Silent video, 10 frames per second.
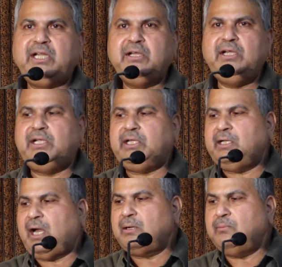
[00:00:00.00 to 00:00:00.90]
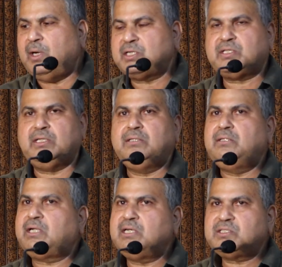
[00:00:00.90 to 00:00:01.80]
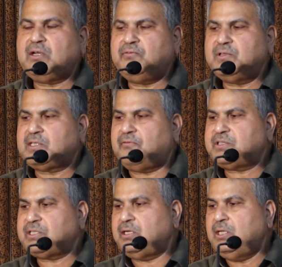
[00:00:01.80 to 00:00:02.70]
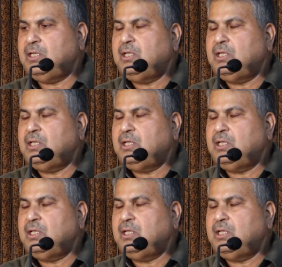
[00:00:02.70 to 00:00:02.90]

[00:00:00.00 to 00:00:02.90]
dignity and mercy. That itself is sufficient.